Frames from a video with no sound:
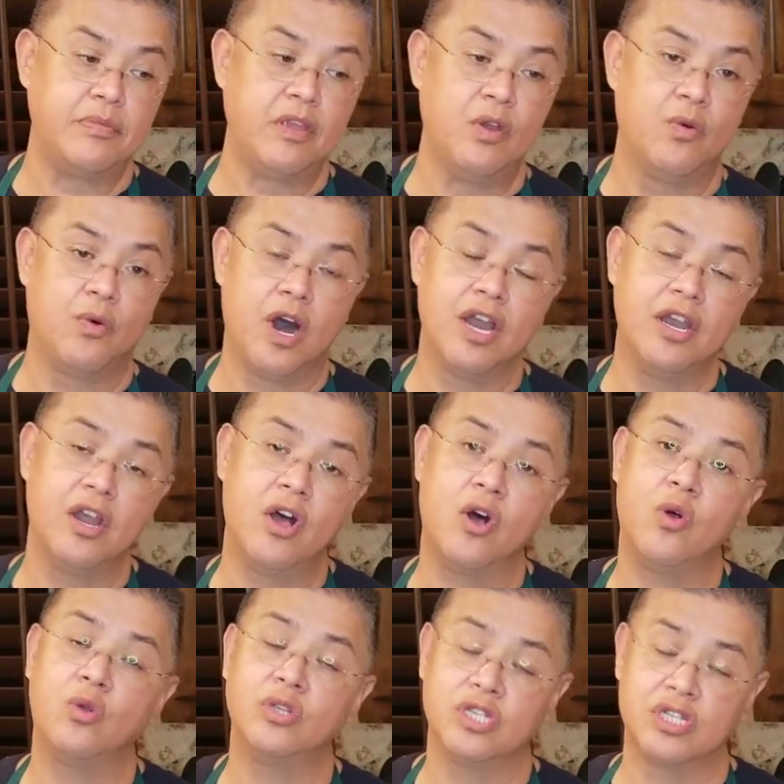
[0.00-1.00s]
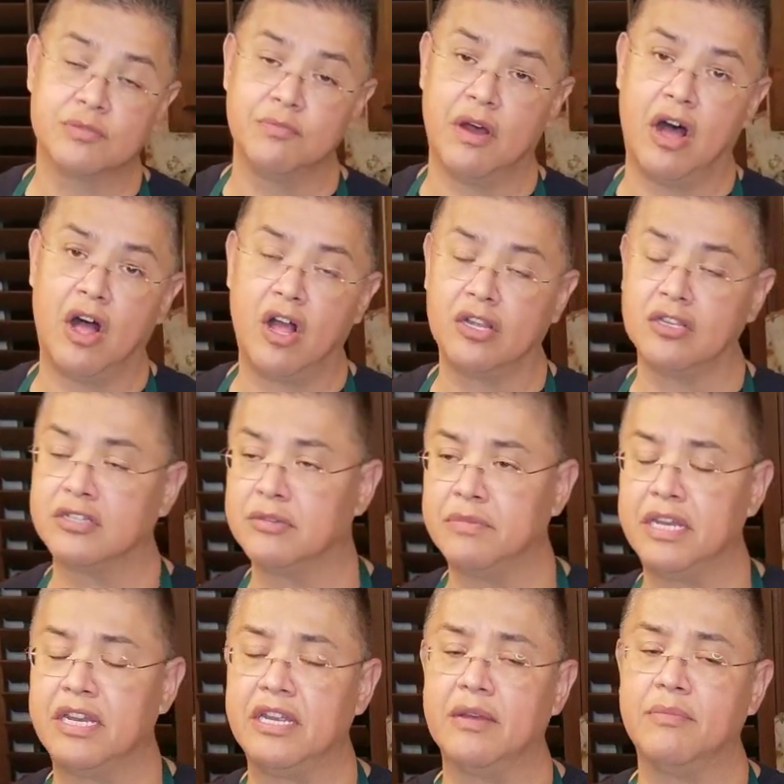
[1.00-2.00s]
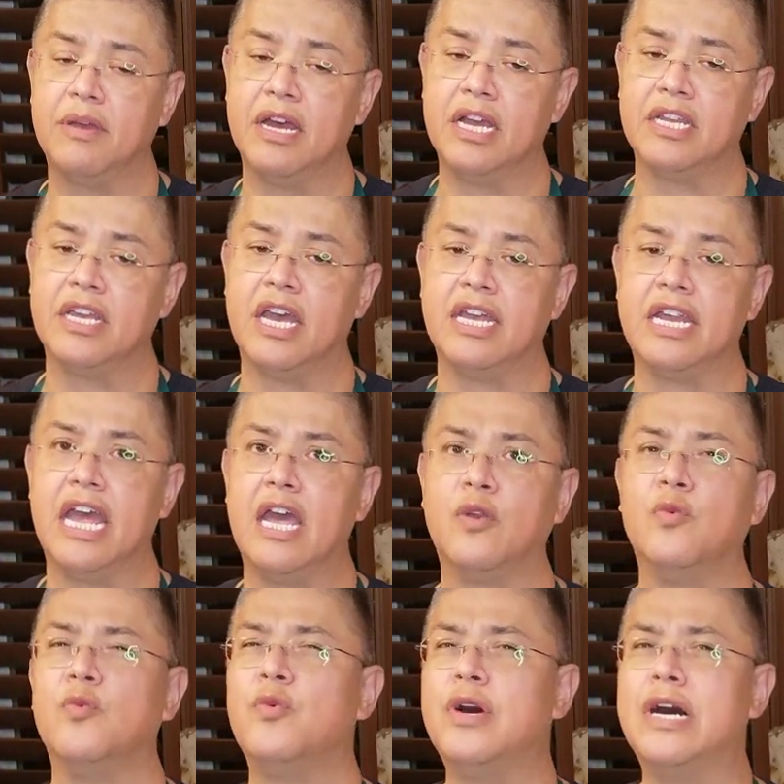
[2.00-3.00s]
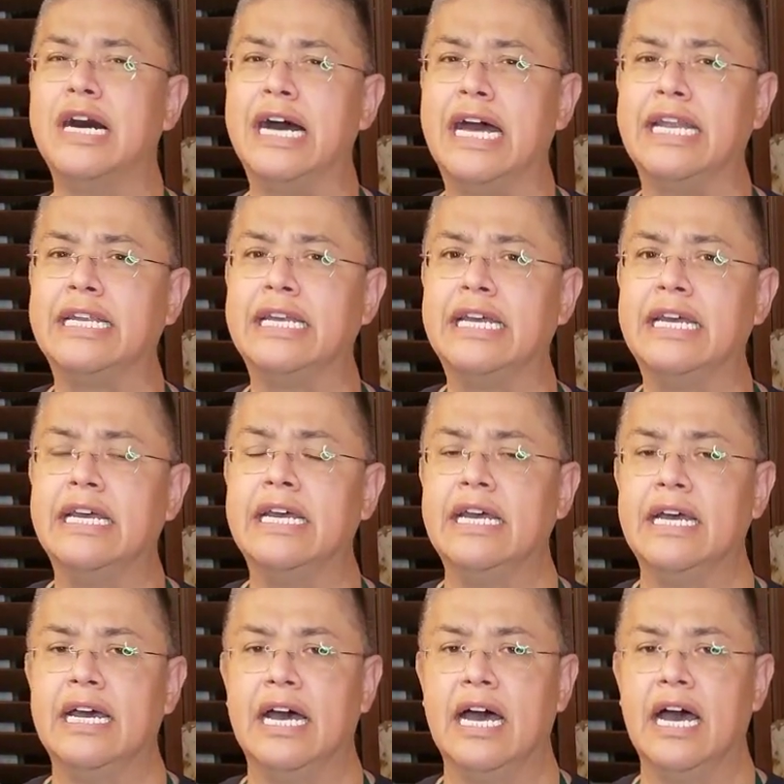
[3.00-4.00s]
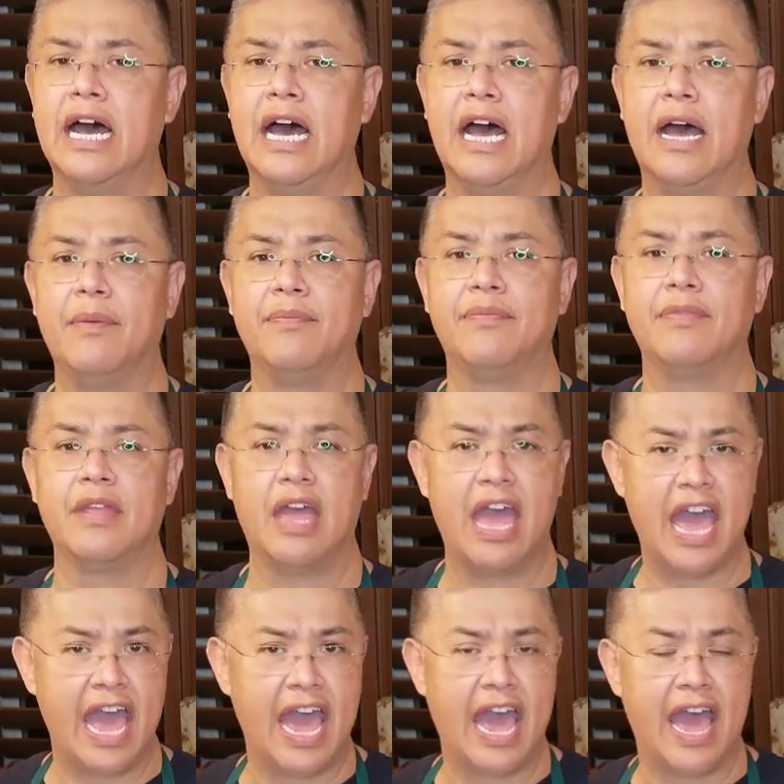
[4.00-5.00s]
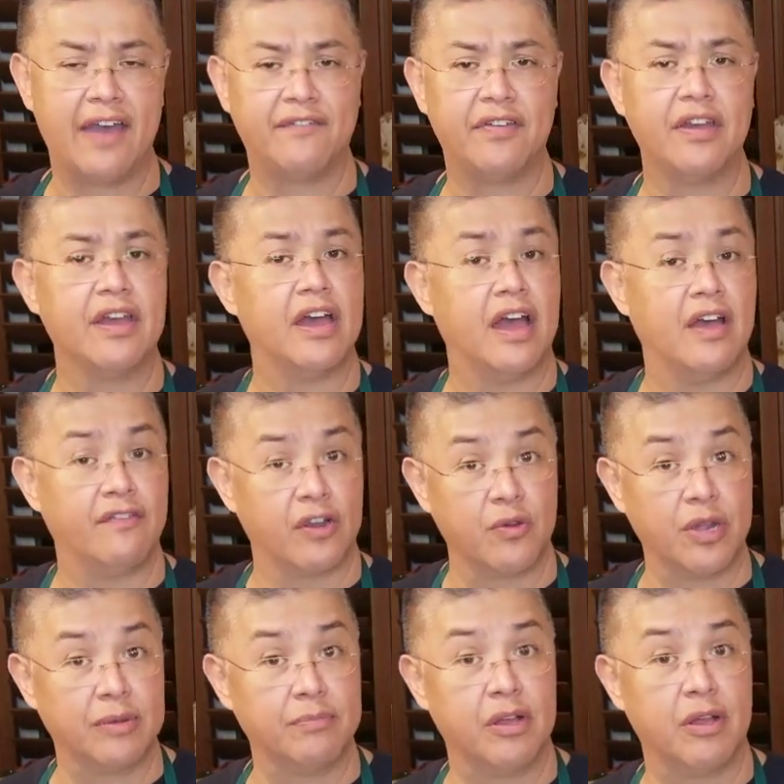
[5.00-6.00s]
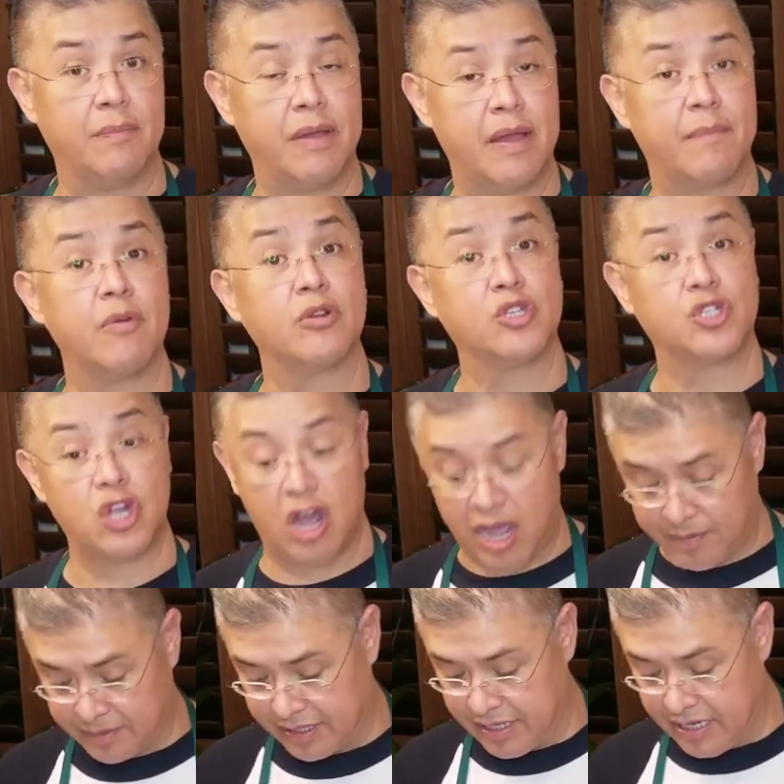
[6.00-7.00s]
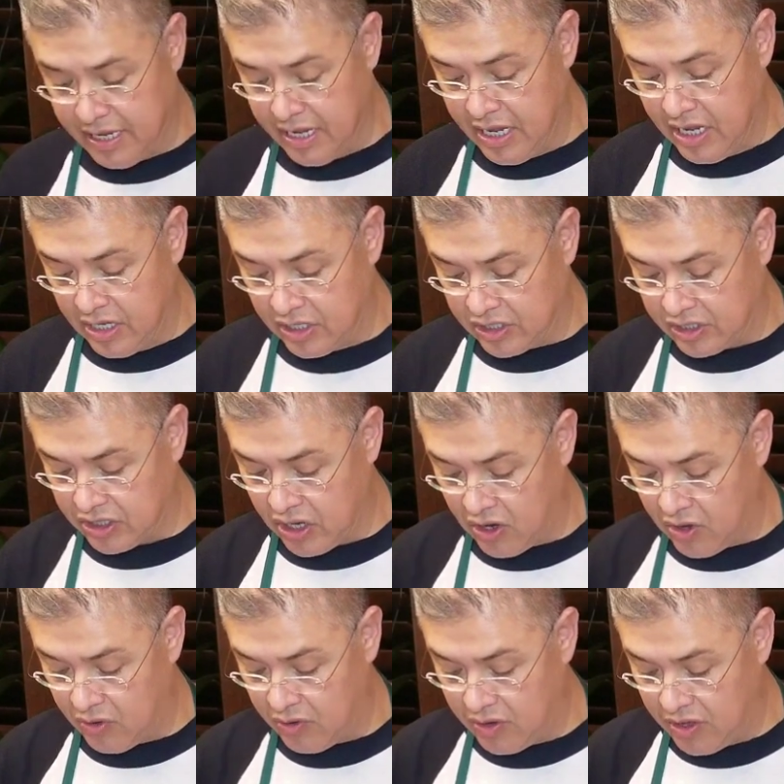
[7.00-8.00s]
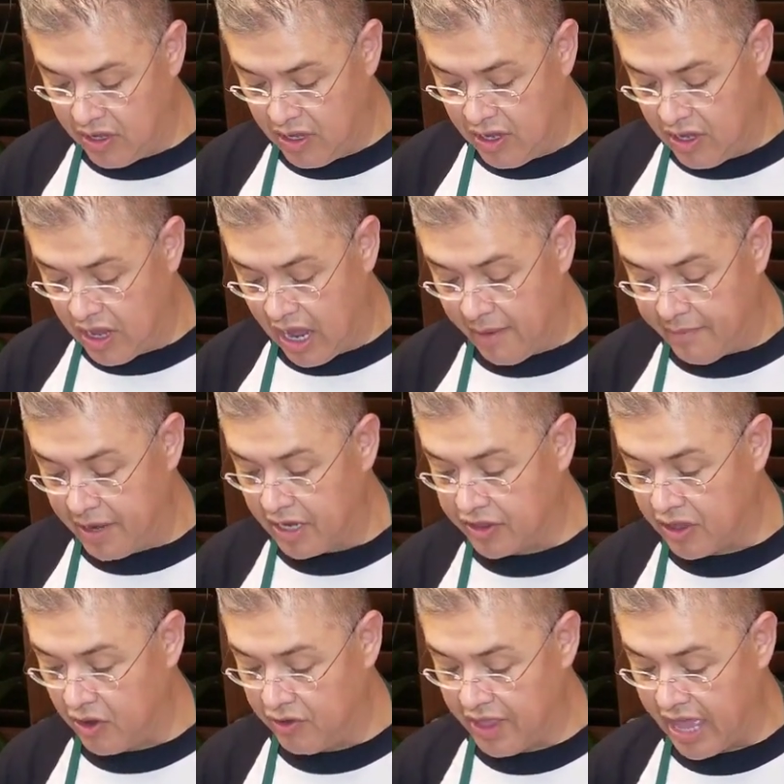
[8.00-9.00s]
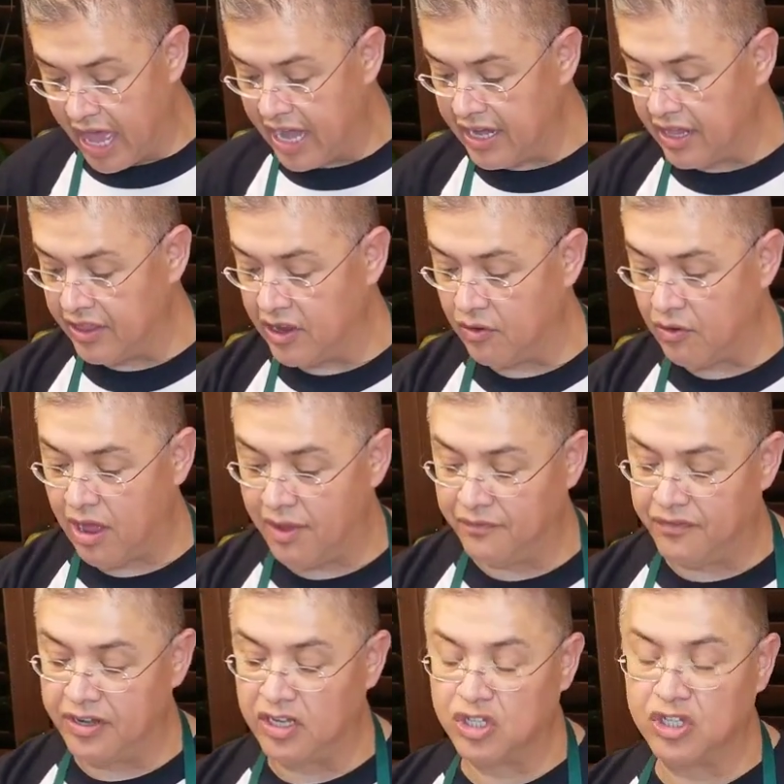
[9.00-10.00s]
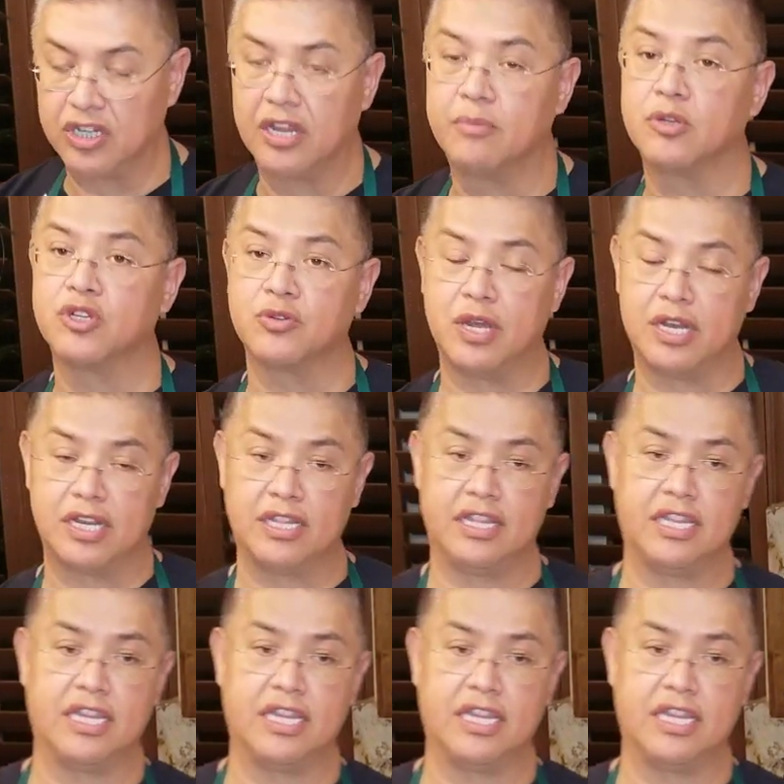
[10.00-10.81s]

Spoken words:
1 whole small to medium onion and 1 half of a green bell pepper chopped. So I'm going to throw that in there while I'm finishing up shredding